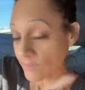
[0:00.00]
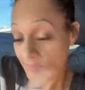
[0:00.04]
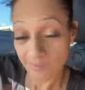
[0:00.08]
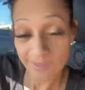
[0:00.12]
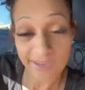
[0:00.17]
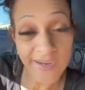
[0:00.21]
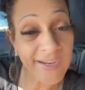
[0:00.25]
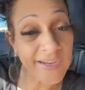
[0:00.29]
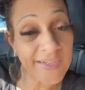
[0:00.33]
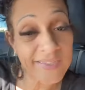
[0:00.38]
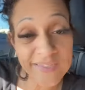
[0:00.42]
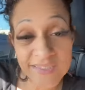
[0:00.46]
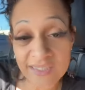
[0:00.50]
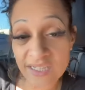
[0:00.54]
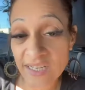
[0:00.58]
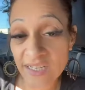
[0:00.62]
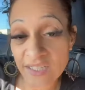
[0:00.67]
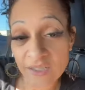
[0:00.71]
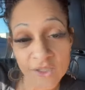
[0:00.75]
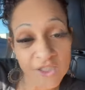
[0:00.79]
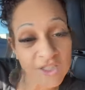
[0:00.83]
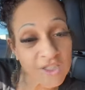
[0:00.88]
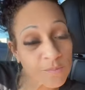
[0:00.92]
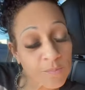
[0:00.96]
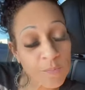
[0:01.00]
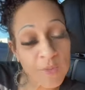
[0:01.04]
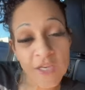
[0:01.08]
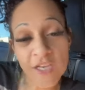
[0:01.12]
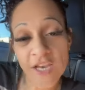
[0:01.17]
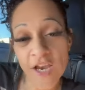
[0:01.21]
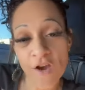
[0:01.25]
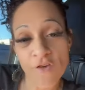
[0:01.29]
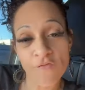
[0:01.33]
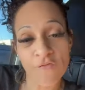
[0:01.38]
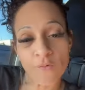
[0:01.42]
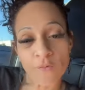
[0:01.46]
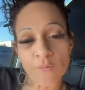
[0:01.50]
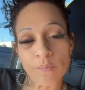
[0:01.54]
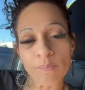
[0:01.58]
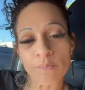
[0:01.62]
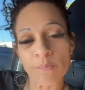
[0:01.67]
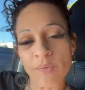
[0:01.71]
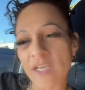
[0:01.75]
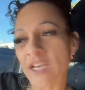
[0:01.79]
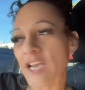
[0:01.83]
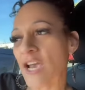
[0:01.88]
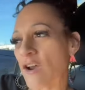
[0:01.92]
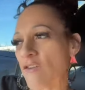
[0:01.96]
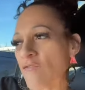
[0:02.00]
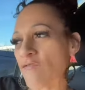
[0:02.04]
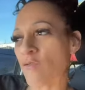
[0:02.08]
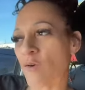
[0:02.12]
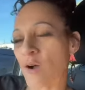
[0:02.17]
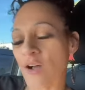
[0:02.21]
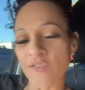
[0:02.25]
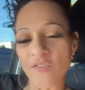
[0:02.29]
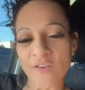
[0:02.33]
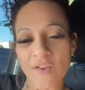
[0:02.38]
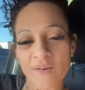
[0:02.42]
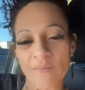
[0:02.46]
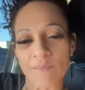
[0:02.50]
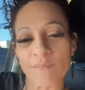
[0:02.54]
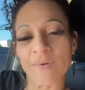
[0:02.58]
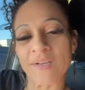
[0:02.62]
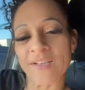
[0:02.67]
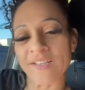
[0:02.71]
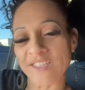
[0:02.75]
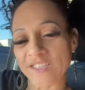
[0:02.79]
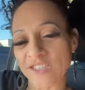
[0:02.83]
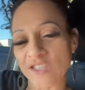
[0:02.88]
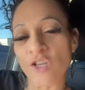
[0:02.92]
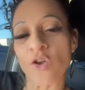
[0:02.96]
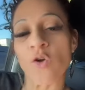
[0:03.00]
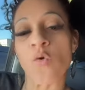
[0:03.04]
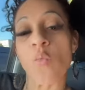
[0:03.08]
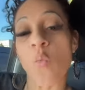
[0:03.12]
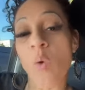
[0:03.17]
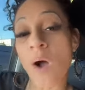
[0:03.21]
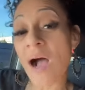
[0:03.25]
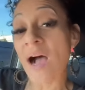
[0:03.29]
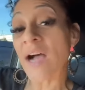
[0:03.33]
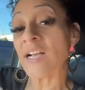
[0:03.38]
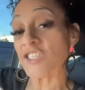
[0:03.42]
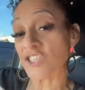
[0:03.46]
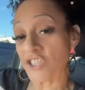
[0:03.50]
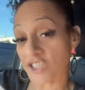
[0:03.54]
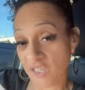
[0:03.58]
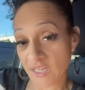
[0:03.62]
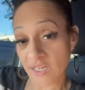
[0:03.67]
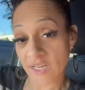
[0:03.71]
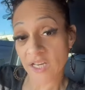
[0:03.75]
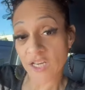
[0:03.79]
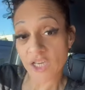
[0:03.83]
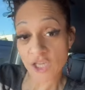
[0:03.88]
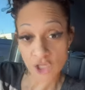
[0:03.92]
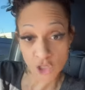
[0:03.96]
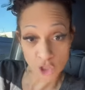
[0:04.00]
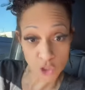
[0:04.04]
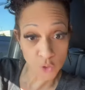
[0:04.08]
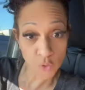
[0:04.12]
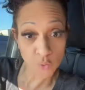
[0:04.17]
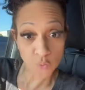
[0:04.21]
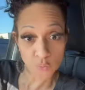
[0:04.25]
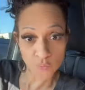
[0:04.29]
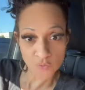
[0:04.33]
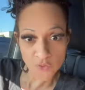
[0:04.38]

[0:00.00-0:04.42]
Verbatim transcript: like I said, just be careful. Be careful out there because they're watching you.